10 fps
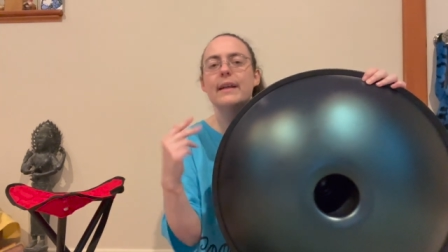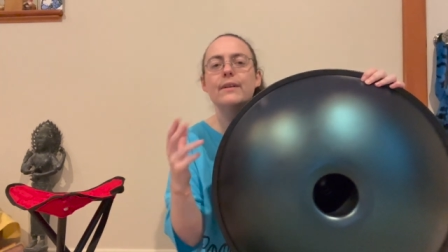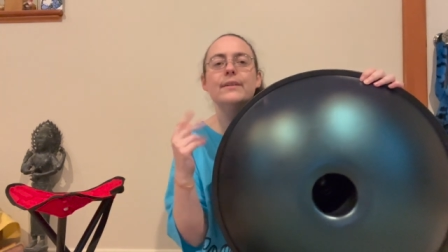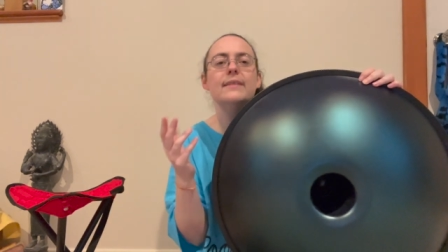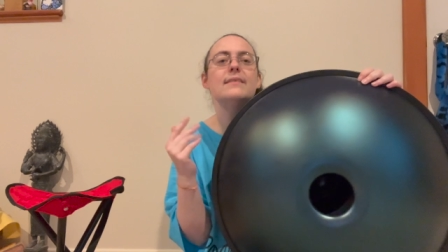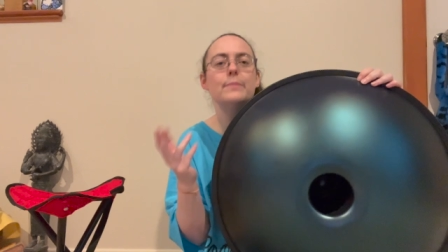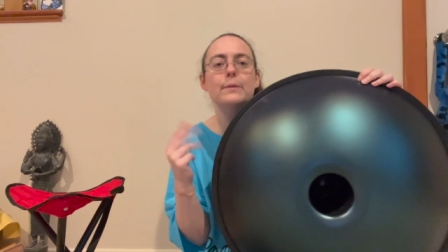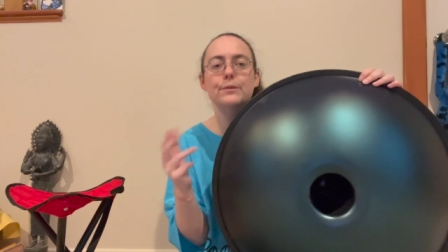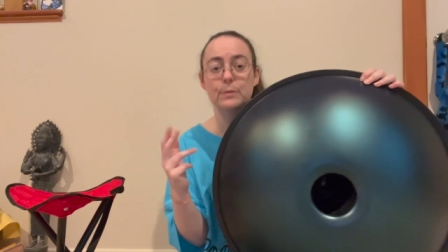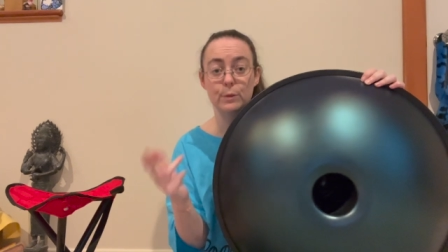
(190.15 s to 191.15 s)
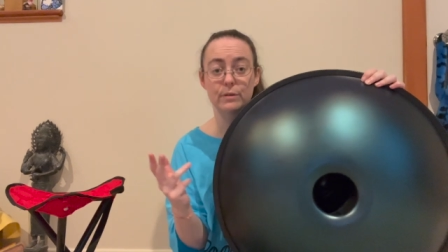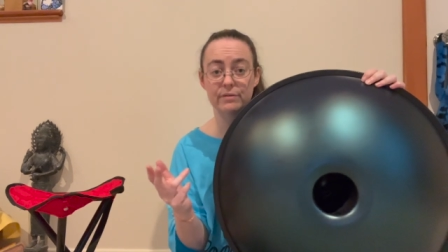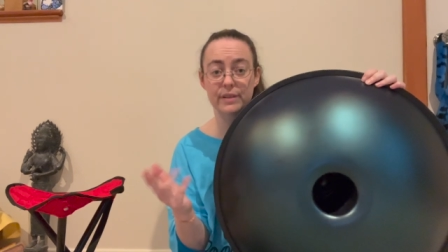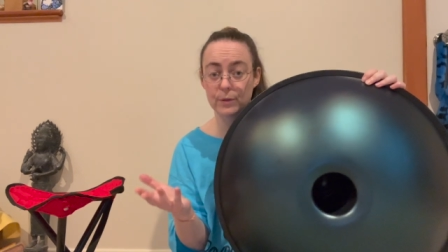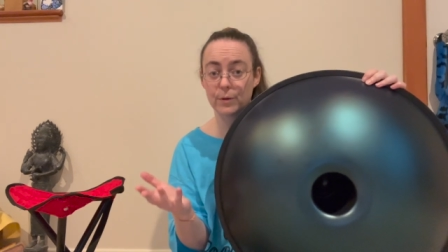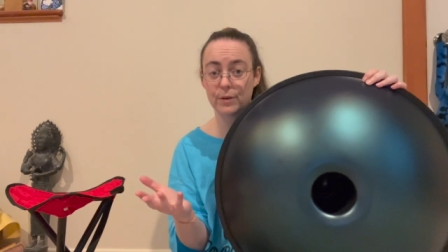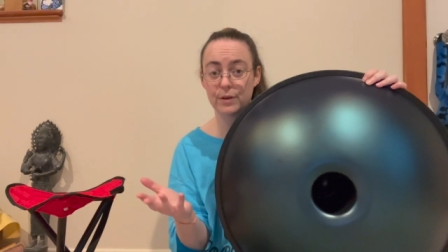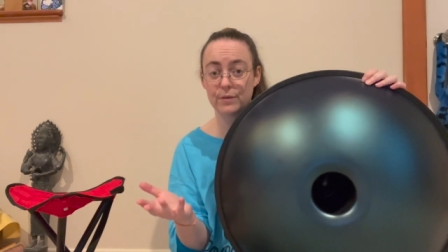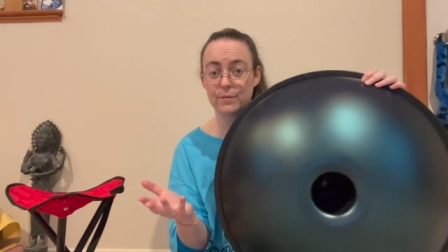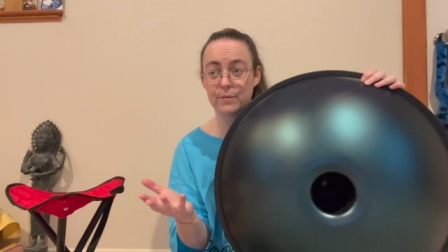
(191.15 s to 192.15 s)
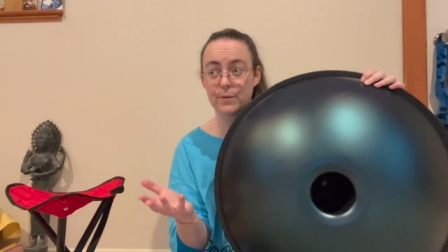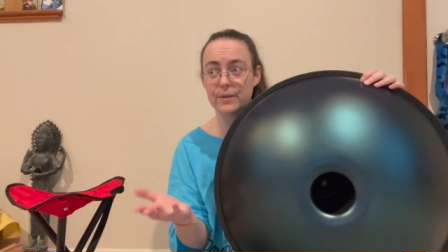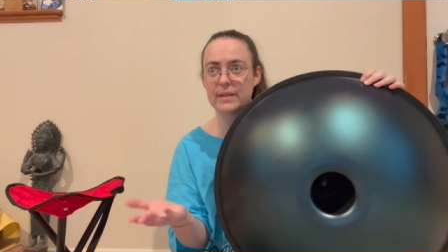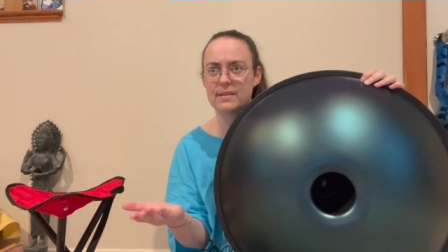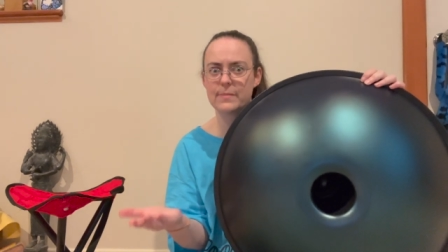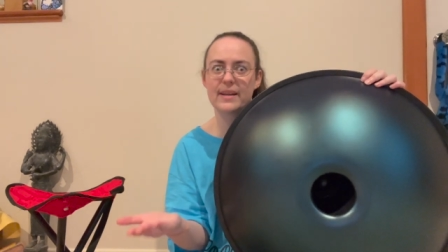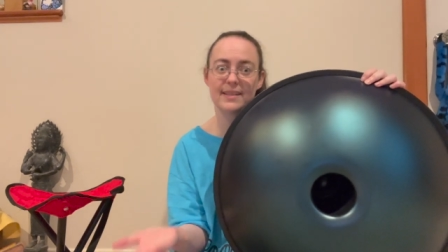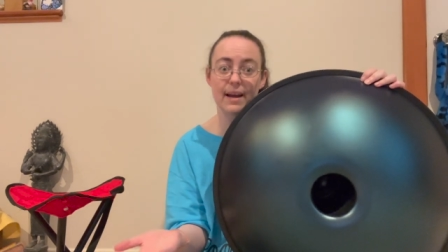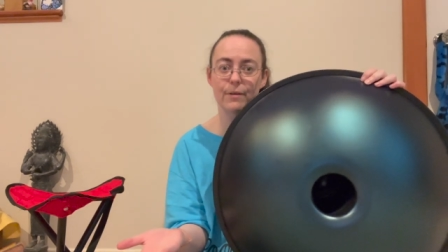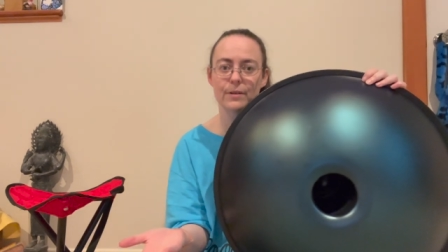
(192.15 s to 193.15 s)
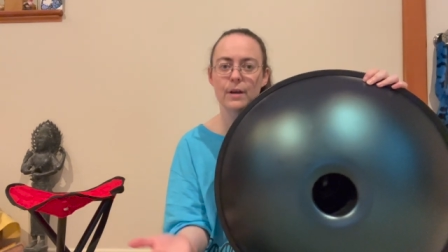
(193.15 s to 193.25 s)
air needs to be able to move in order for things to make sound.